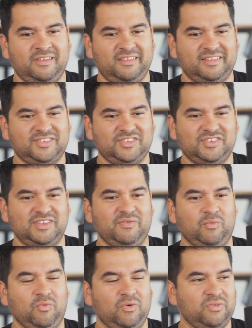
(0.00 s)
this isn't
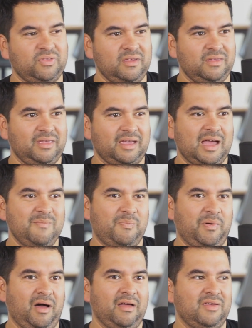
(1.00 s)
even worth it. Like, I
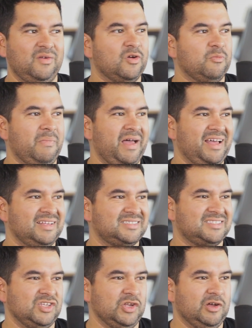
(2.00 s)
bought your
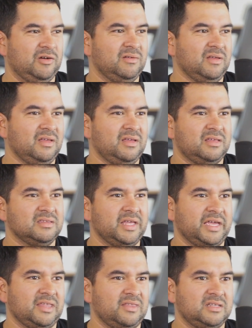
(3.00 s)
mess, and
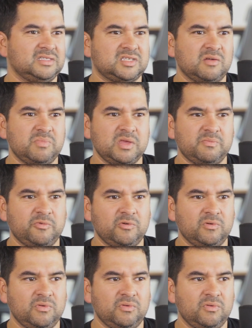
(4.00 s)
then some
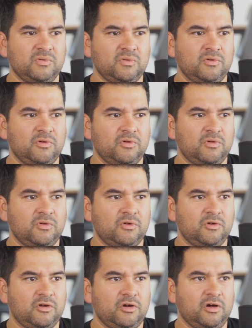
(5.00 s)
people
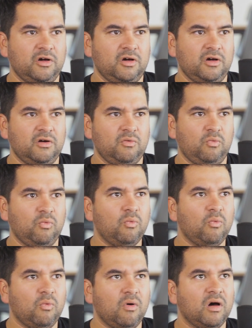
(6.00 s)
don't
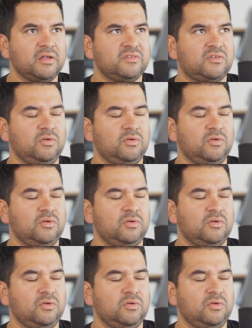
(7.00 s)
want